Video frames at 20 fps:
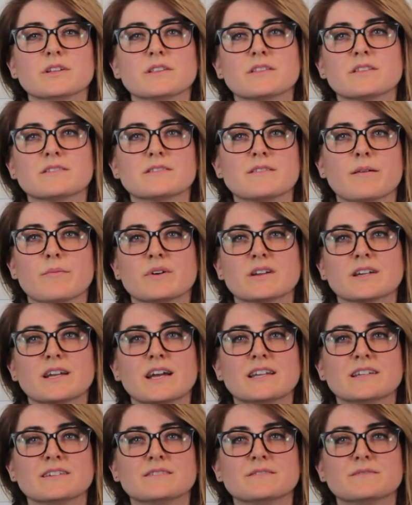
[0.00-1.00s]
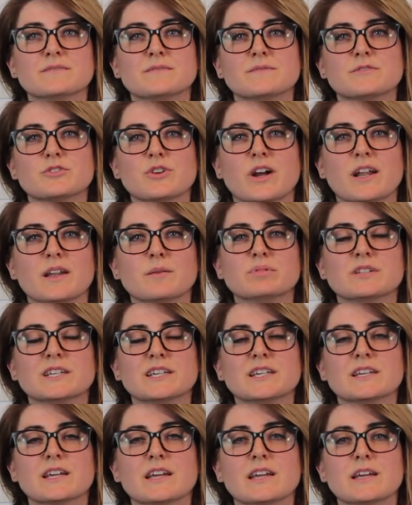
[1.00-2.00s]
with someone kind of trying to
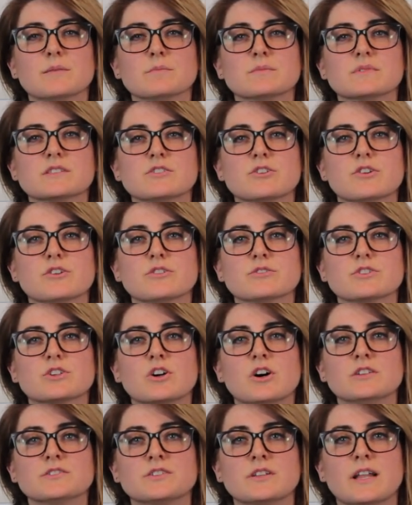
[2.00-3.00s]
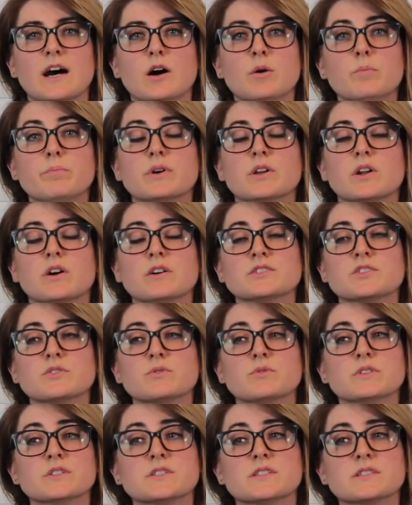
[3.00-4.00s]
play a game, so she calls it out, but
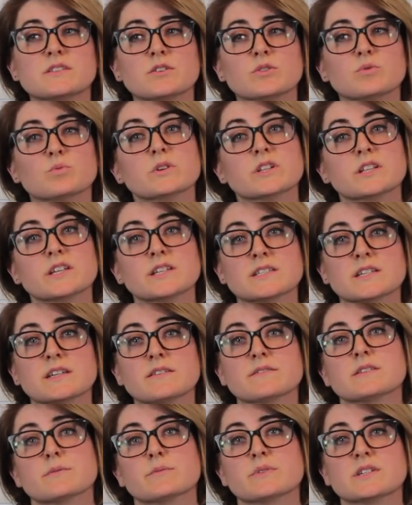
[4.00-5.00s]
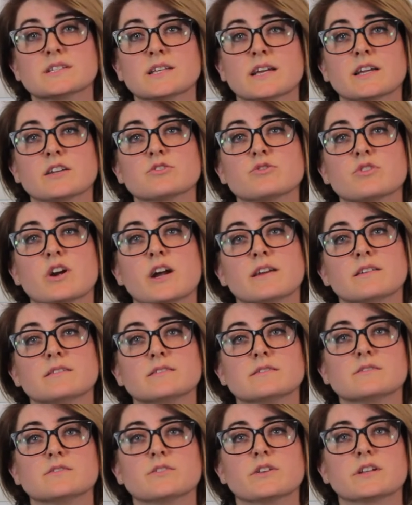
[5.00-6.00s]
also is still willing to give someone a second try,
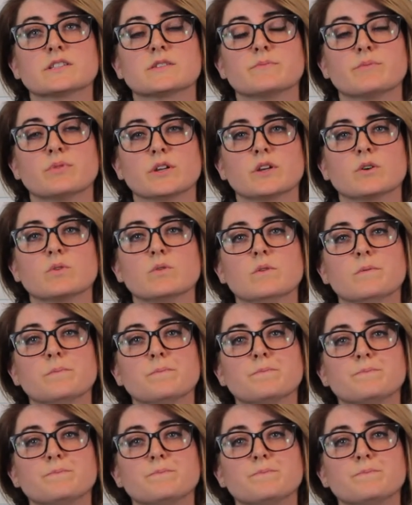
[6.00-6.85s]
so that's pretty cool.